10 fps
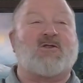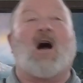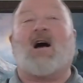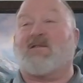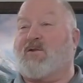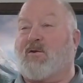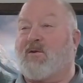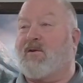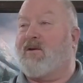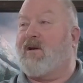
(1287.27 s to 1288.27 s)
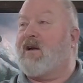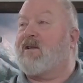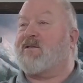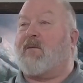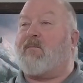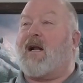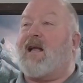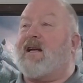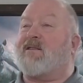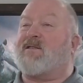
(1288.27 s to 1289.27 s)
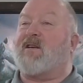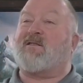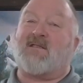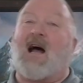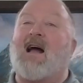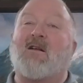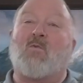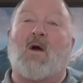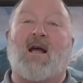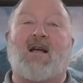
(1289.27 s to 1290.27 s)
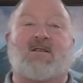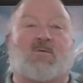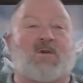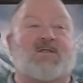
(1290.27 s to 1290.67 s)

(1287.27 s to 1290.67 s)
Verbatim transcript: jostled, somebody hits us sideways with